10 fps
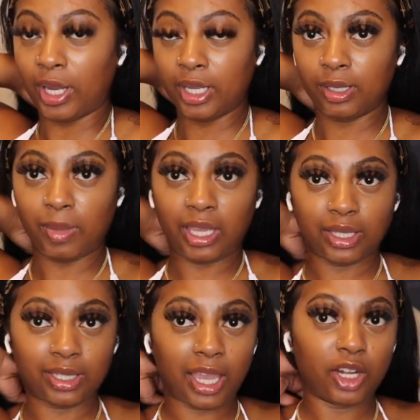I could make
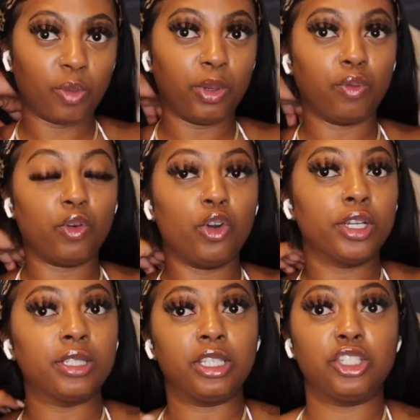it tighter, but of
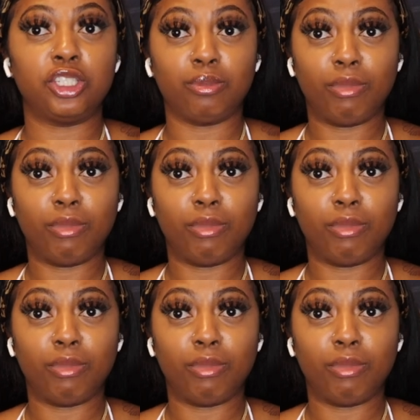course it's just